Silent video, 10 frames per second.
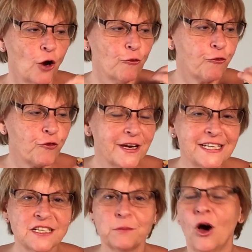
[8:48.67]

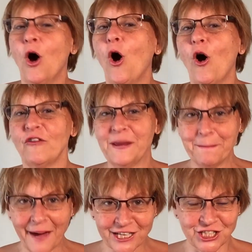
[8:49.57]
freedom of
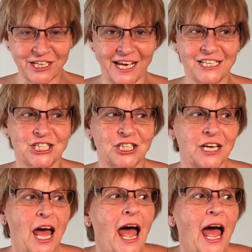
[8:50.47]
imagination,